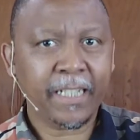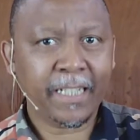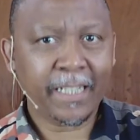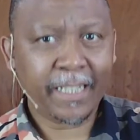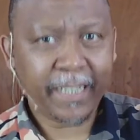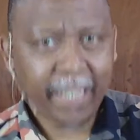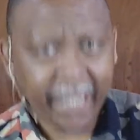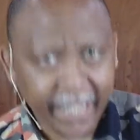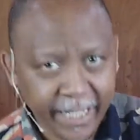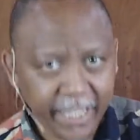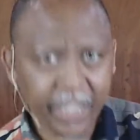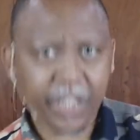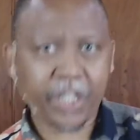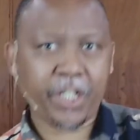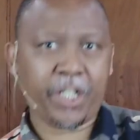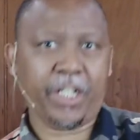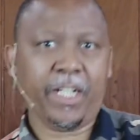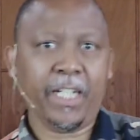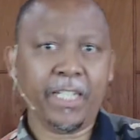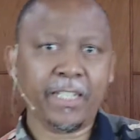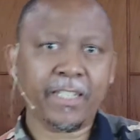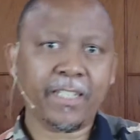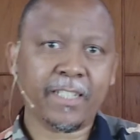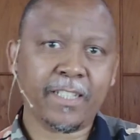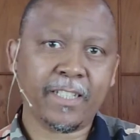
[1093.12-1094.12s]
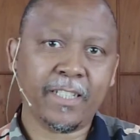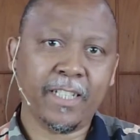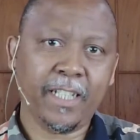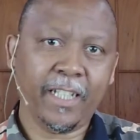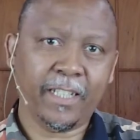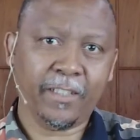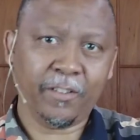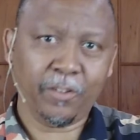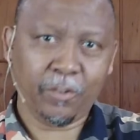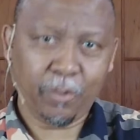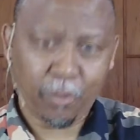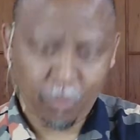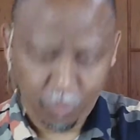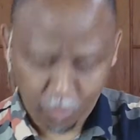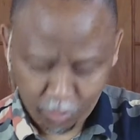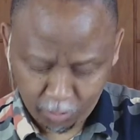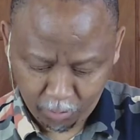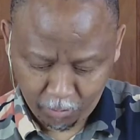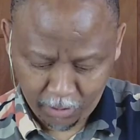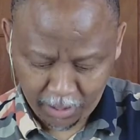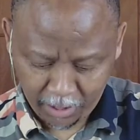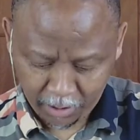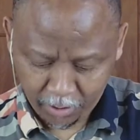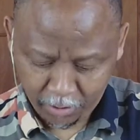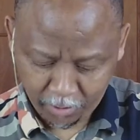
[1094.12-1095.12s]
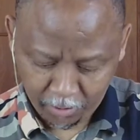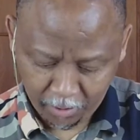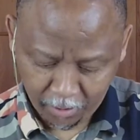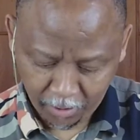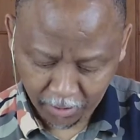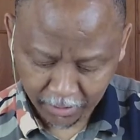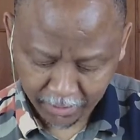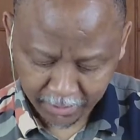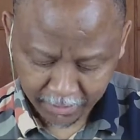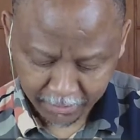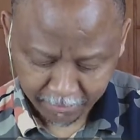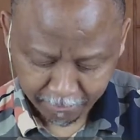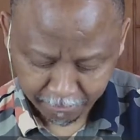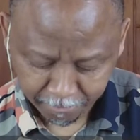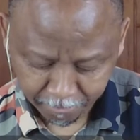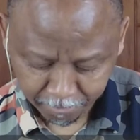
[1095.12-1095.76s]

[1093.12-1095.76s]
teachers and those who are taught.